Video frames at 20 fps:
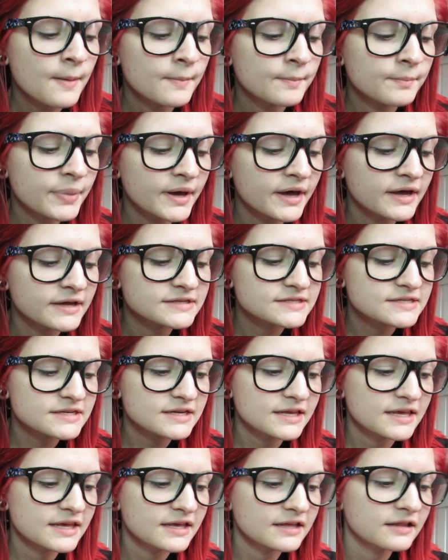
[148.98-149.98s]
But
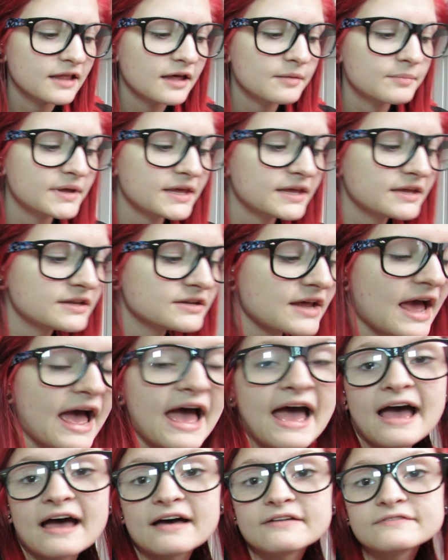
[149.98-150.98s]
he let me
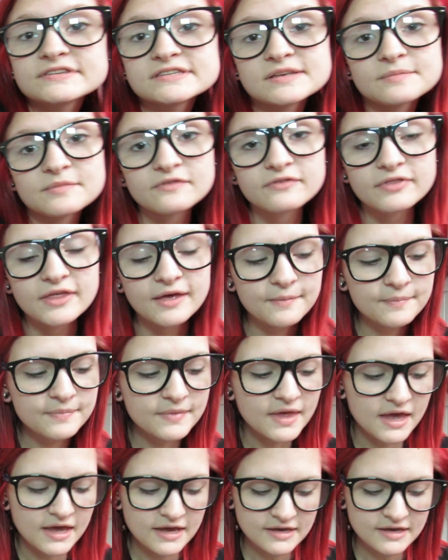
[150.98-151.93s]
have some of them.